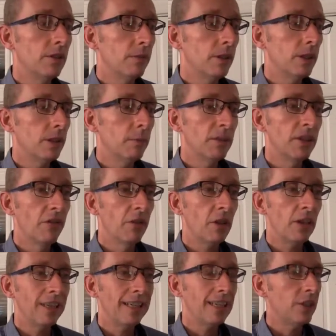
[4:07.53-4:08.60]

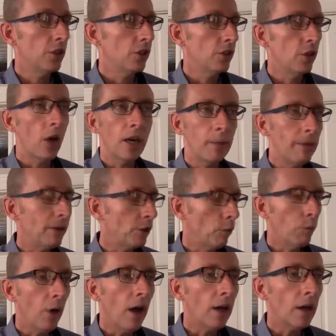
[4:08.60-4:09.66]
specifically just talking about your
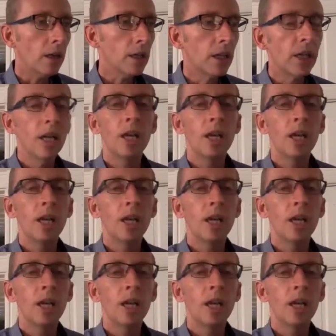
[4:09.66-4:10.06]
product,